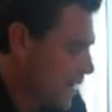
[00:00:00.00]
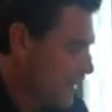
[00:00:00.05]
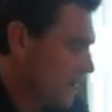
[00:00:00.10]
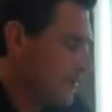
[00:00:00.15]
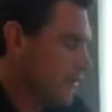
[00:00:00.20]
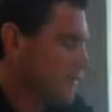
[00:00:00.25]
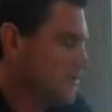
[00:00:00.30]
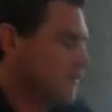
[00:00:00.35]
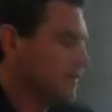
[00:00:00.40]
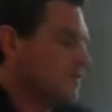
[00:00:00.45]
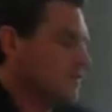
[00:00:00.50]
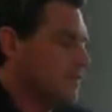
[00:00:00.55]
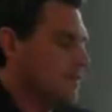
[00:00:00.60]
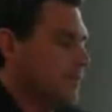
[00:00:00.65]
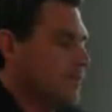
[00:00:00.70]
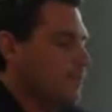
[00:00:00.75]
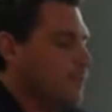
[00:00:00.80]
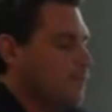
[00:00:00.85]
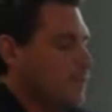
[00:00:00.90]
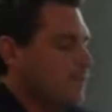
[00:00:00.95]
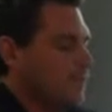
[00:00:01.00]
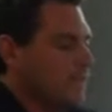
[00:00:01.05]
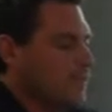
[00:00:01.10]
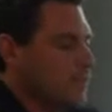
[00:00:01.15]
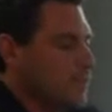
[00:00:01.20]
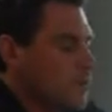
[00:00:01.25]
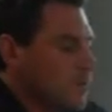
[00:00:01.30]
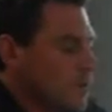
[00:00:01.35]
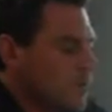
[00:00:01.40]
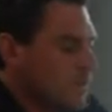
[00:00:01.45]
The
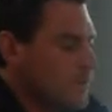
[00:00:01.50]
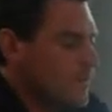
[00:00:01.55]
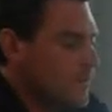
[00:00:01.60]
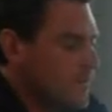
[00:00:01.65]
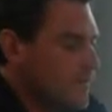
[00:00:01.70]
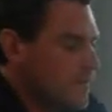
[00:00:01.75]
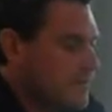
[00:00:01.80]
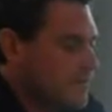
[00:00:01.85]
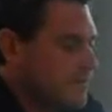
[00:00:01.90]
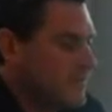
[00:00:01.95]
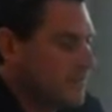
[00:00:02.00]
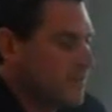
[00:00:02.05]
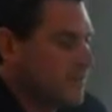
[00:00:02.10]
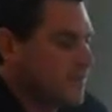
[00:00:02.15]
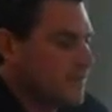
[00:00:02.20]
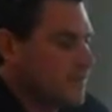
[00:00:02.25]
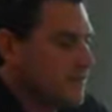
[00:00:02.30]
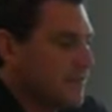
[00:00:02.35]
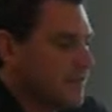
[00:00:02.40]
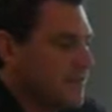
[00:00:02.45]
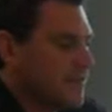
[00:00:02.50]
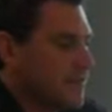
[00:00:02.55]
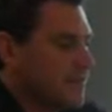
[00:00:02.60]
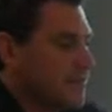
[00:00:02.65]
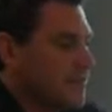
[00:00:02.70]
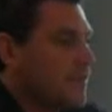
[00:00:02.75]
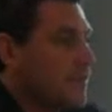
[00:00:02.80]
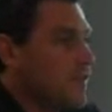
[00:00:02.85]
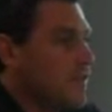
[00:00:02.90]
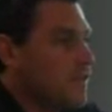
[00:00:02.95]
biggest one of these is
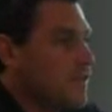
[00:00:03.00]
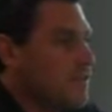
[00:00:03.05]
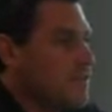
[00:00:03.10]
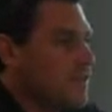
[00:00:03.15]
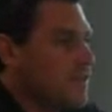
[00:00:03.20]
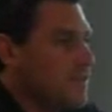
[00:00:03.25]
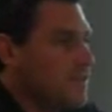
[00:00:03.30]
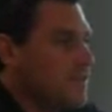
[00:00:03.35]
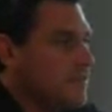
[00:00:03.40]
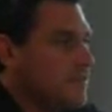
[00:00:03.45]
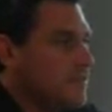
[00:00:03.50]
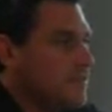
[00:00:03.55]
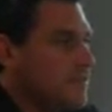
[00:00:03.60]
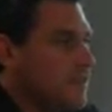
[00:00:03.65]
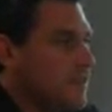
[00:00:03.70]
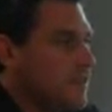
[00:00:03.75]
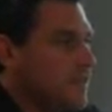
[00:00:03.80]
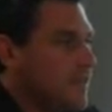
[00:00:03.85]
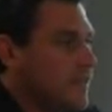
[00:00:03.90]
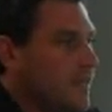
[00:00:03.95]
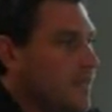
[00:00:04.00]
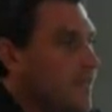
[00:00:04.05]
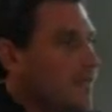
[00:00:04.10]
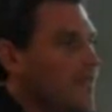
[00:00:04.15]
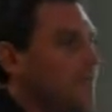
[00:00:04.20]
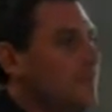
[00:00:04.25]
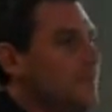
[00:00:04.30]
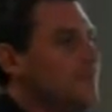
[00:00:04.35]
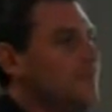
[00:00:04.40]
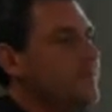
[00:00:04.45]
6,500 litres.
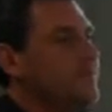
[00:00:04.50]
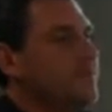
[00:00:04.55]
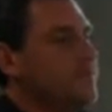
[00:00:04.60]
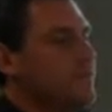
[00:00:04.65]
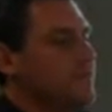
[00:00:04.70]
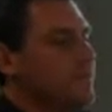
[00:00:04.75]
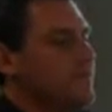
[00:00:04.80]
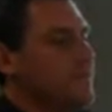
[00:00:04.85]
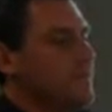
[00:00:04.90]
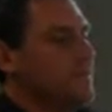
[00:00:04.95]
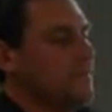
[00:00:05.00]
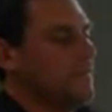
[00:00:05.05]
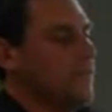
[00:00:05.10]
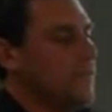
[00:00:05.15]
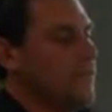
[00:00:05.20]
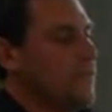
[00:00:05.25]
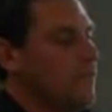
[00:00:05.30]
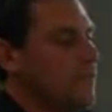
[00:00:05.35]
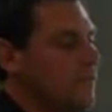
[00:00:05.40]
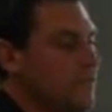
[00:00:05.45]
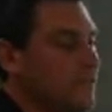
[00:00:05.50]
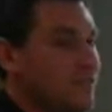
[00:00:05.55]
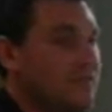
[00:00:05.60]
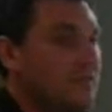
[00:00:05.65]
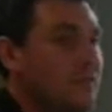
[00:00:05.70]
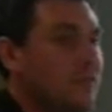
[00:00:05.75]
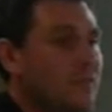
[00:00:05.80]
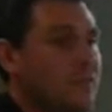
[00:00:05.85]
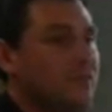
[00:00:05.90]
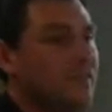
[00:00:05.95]
Again, looks
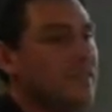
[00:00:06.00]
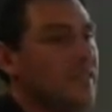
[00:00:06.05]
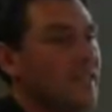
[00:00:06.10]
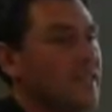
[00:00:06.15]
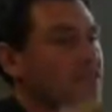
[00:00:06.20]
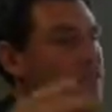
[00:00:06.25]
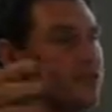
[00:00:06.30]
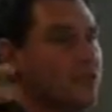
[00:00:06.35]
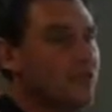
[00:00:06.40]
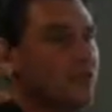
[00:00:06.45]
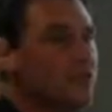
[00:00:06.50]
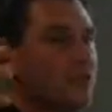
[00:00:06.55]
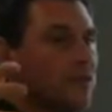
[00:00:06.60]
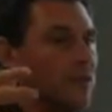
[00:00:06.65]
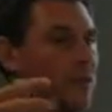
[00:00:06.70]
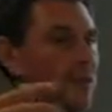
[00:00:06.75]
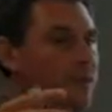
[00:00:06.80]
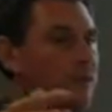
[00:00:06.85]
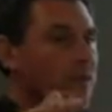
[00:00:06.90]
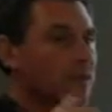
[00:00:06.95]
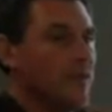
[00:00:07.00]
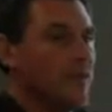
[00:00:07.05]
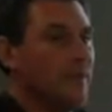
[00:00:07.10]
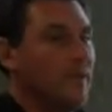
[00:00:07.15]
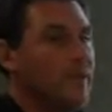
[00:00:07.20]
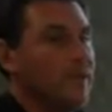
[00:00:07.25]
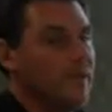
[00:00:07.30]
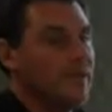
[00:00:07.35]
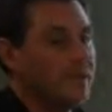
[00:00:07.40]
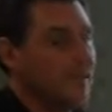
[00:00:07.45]
exactly the same, just on a
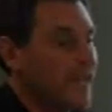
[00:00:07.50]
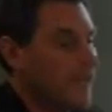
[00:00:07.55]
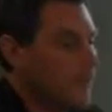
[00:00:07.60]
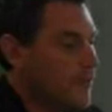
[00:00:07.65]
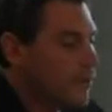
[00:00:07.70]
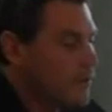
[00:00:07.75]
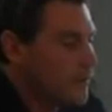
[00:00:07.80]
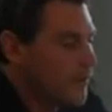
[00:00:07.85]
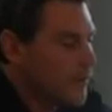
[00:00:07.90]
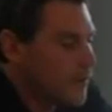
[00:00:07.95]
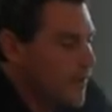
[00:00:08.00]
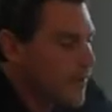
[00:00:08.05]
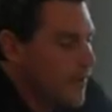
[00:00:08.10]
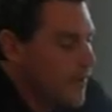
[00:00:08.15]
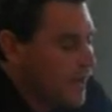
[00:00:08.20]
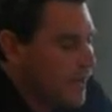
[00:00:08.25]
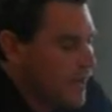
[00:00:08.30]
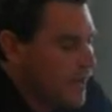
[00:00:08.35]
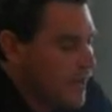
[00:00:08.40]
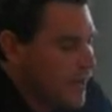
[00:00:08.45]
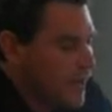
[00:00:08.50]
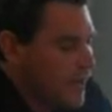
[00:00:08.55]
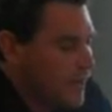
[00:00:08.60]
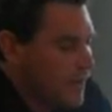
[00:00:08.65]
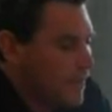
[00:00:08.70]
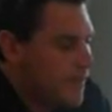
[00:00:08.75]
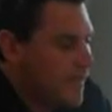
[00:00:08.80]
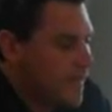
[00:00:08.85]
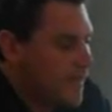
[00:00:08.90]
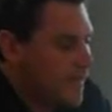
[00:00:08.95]
bigger scale.
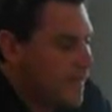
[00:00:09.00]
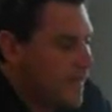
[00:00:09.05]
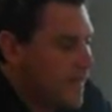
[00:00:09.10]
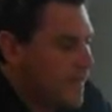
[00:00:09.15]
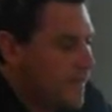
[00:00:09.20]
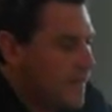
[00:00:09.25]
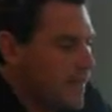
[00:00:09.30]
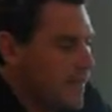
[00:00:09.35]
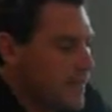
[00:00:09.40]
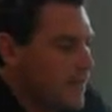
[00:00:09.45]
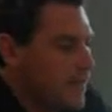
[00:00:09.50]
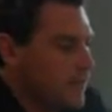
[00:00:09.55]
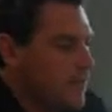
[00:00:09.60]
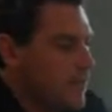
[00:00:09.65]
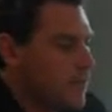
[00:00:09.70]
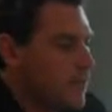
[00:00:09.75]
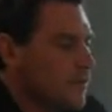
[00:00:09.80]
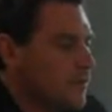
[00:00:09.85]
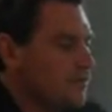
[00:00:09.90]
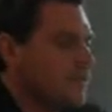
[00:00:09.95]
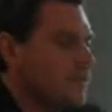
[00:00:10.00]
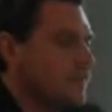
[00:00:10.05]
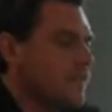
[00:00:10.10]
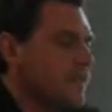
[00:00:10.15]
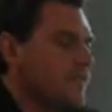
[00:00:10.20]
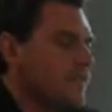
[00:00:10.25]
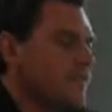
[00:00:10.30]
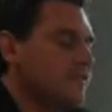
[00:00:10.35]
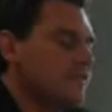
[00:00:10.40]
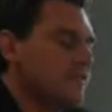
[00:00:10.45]
And then, if you want to
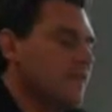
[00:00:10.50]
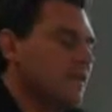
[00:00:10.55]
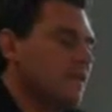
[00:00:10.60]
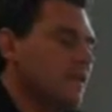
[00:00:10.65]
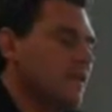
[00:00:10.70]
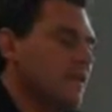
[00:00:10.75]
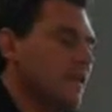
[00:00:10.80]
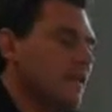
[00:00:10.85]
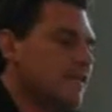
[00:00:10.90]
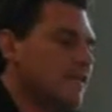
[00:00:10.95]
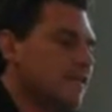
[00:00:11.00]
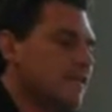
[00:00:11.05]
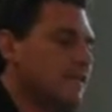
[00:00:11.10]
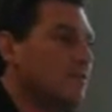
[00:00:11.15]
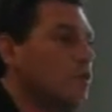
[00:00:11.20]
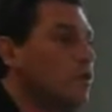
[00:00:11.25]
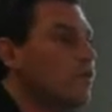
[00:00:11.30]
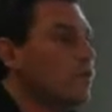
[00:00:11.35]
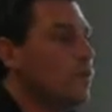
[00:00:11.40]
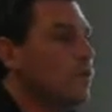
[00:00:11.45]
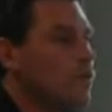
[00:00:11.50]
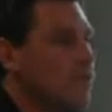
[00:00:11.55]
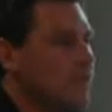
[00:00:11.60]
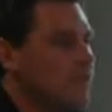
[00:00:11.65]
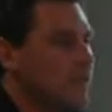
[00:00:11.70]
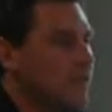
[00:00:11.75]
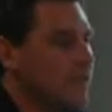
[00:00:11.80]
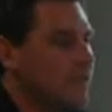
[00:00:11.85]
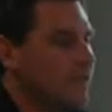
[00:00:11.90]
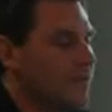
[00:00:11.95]
then start collecting more
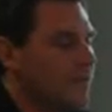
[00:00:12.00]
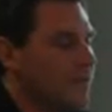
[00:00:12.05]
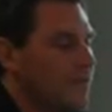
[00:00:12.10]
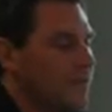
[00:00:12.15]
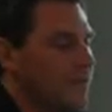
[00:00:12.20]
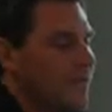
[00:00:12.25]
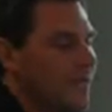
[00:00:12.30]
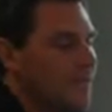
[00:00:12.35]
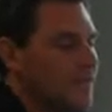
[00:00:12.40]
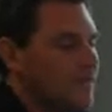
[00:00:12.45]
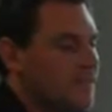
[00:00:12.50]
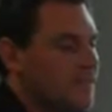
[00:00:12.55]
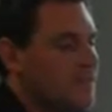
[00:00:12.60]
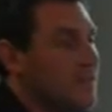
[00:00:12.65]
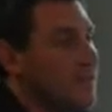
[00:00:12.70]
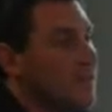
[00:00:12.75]
water, then you basically